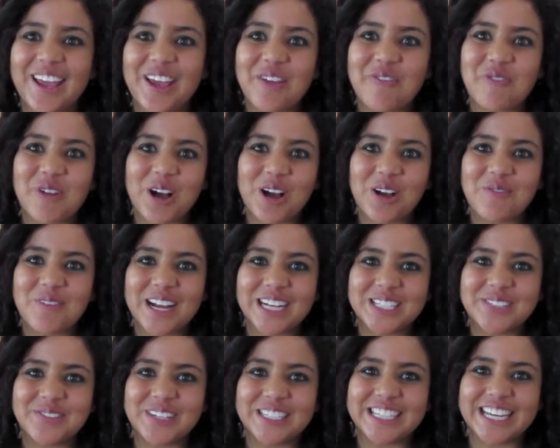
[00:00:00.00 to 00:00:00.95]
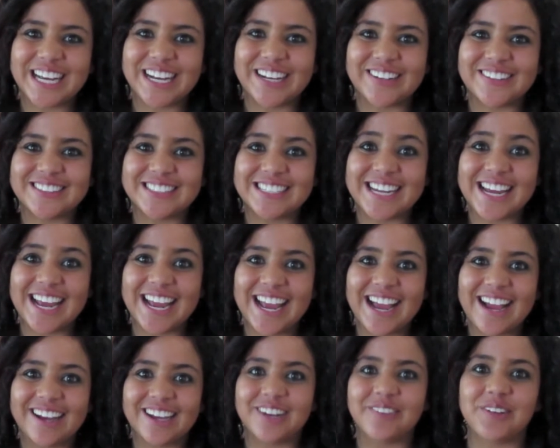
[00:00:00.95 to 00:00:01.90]
and welcome back to my channel.
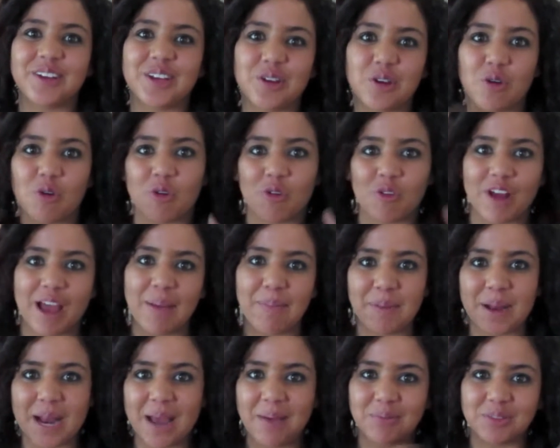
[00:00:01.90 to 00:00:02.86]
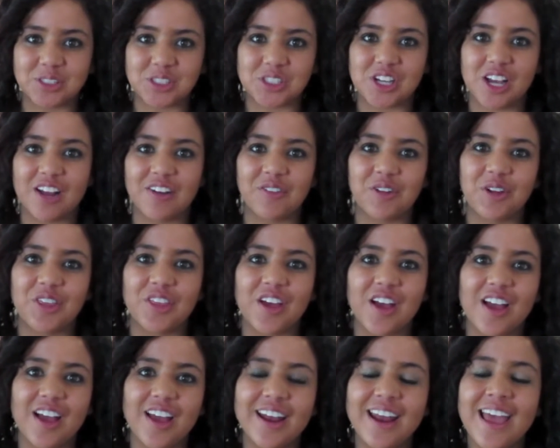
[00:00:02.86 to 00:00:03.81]
Today I'm going to be wrapping up
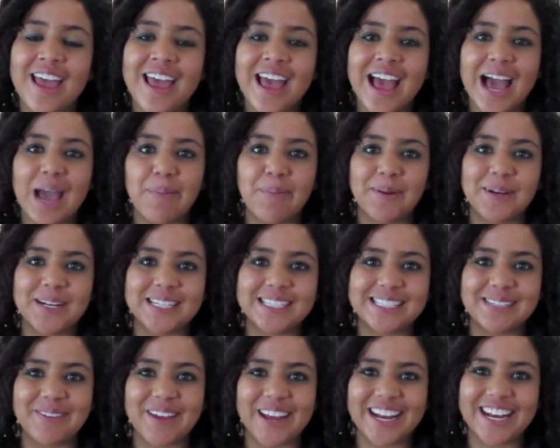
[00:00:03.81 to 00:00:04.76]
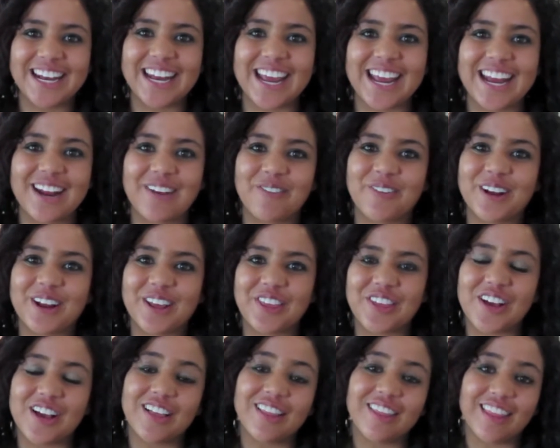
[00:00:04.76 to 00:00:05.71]
Genre-thon. I participated in a
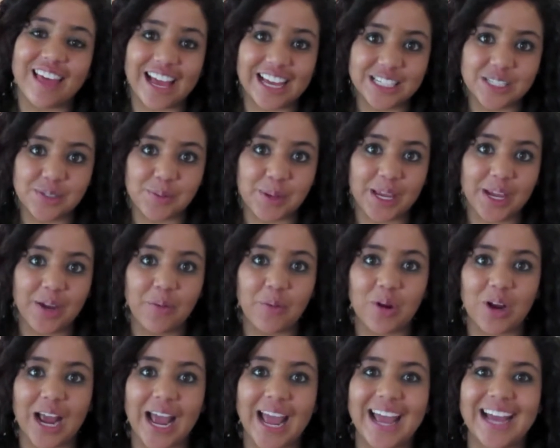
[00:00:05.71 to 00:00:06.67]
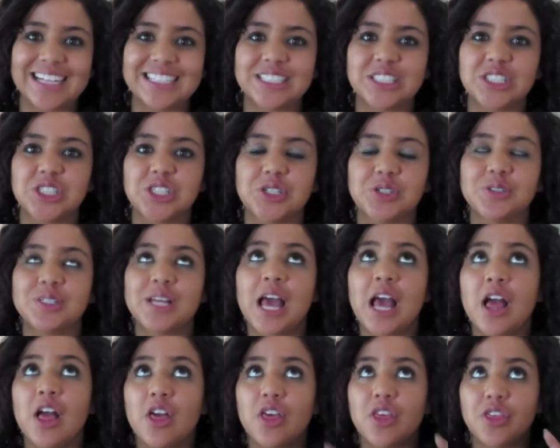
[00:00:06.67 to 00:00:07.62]
readathon last week where I had to choose
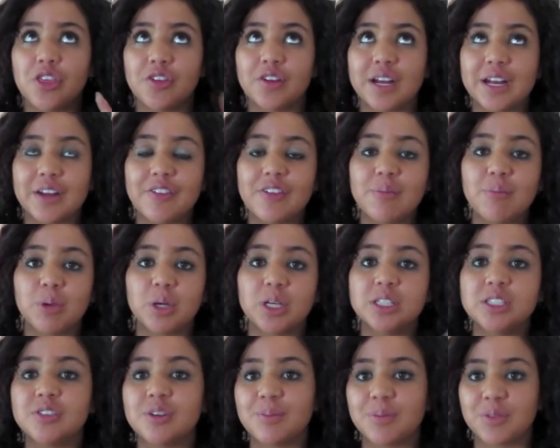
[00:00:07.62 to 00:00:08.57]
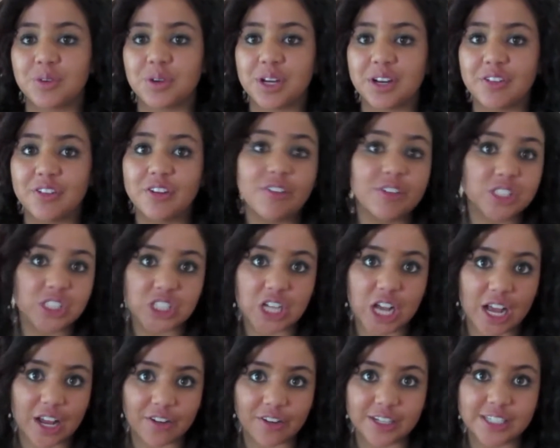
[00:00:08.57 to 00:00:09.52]
3 different books from 3 different
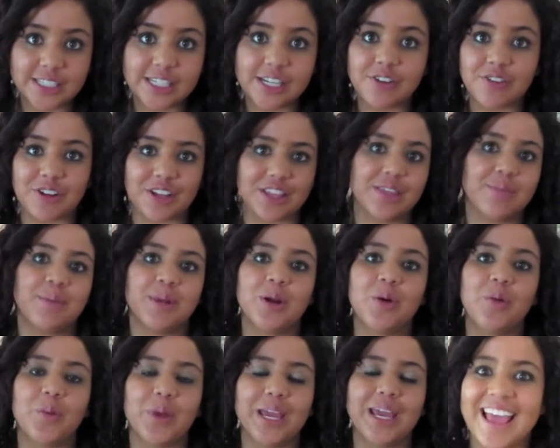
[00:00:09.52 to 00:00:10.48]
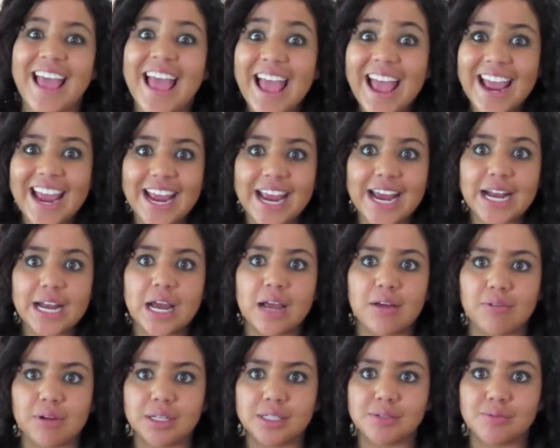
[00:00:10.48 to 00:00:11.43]
genres and read them in a week. And
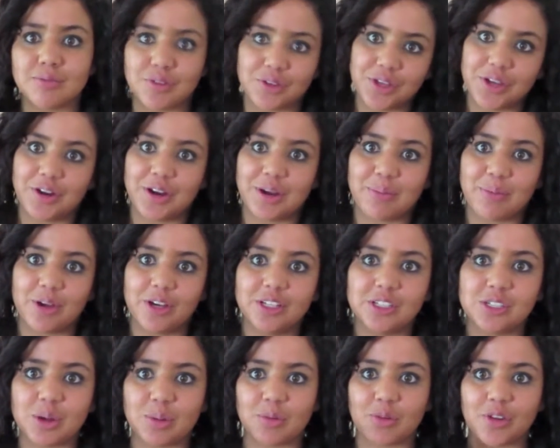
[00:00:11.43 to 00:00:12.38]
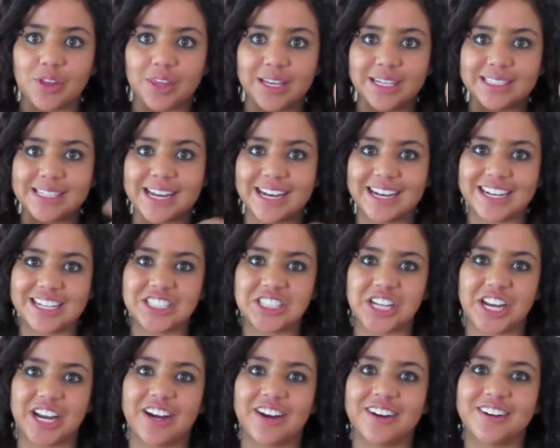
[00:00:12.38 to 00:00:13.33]
I read some really great books, so I'm really excited to
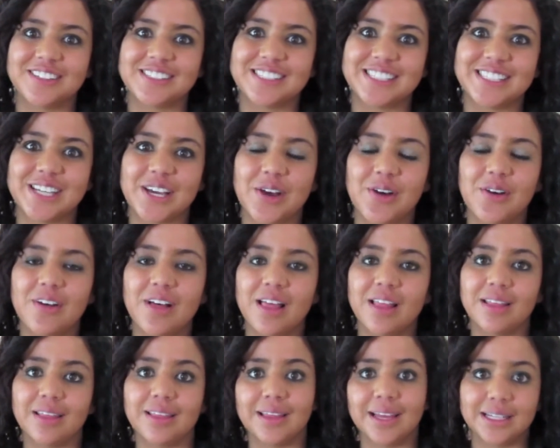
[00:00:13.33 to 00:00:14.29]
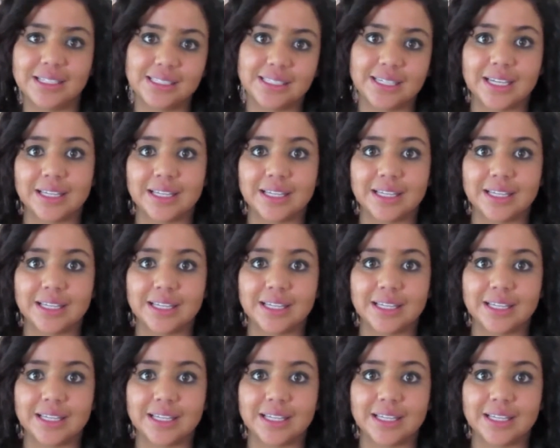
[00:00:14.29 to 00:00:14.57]
share. So let's